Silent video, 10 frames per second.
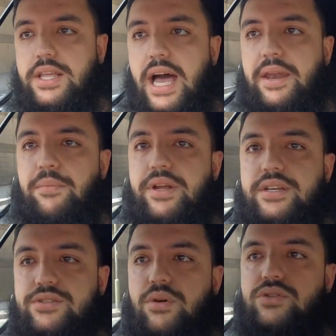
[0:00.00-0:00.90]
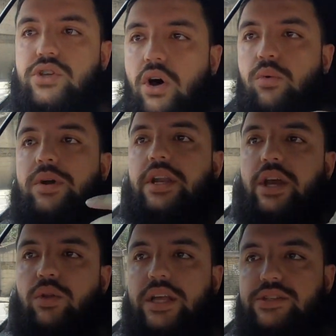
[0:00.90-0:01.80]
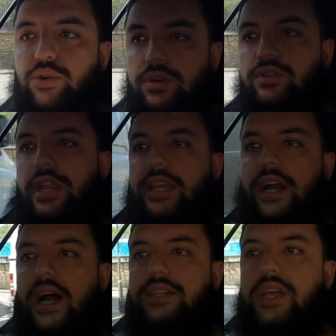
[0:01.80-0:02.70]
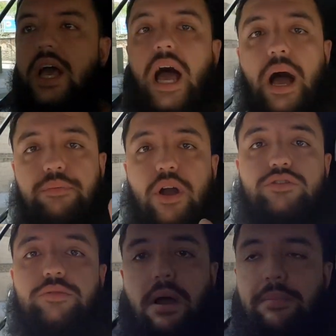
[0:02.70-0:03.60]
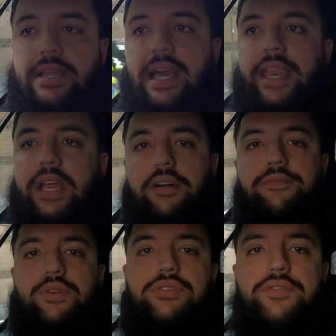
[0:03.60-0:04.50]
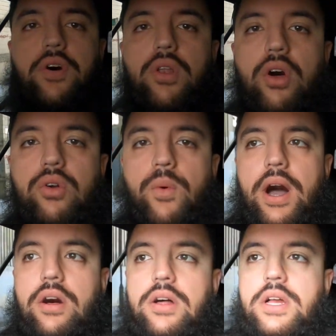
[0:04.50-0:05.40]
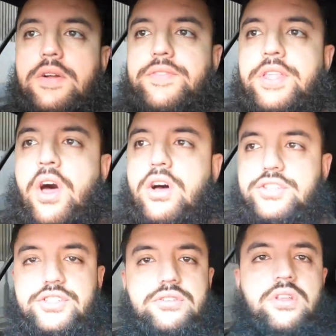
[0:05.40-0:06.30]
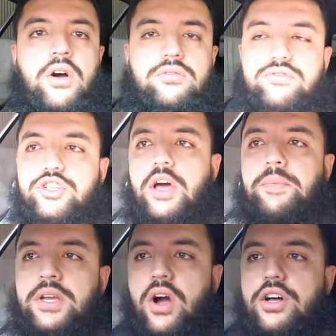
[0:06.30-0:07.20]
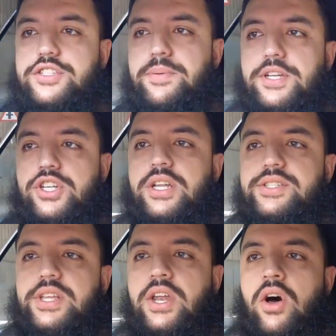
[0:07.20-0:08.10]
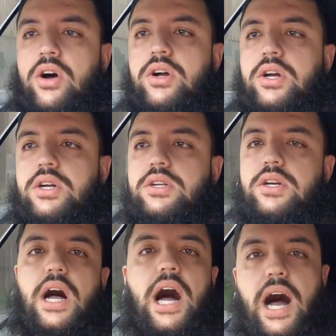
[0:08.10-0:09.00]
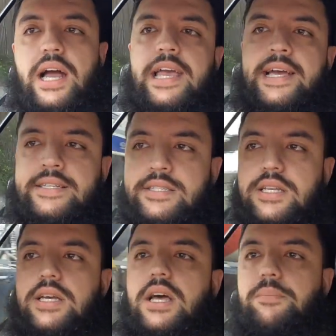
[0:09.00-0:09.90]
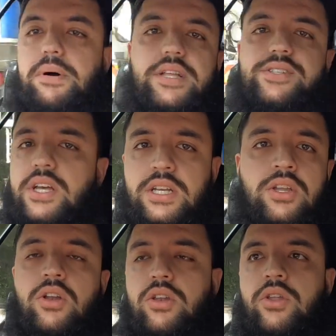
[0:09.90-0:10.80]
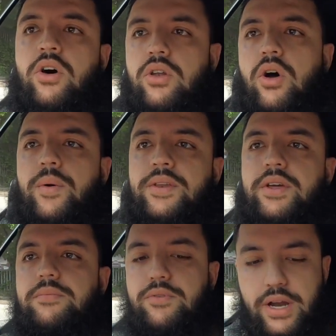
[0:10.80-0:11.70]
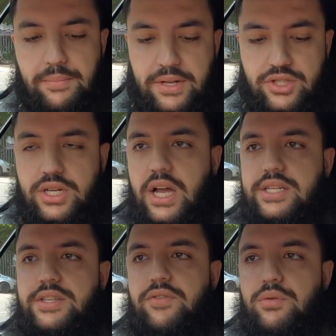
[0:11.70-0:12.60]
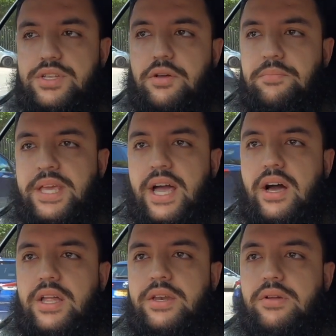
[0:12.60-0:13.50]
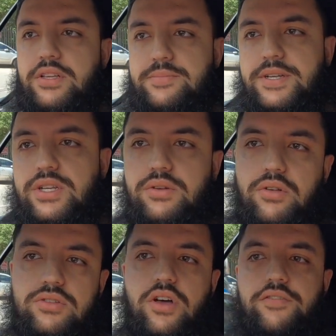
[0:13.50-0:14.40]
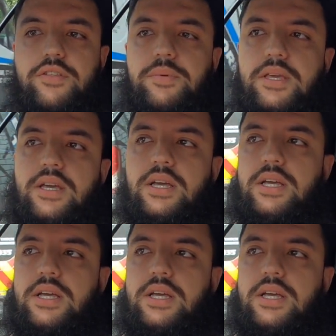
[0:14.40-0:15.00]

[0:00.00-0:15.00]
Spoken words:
the handbrake as well. So we're gonna get all that sorted today, guys. I'm going to my mechanic I've used for a long while. They're not, you know, German car specialists. They're not high end, but they're certainly not low end. They're a great bunch of guys. They've always helped me out and especially looked after me